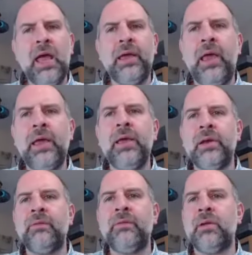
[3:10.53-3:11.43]
And that's an
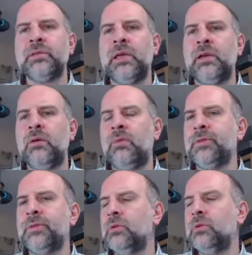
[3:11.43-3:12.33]
operation, a
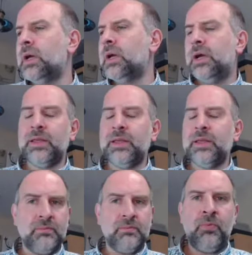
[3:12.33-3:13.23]
capsulectomy and
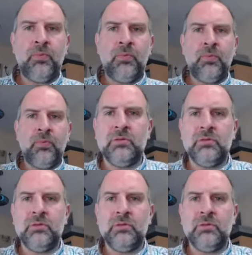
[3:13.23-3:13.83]
implant replacement.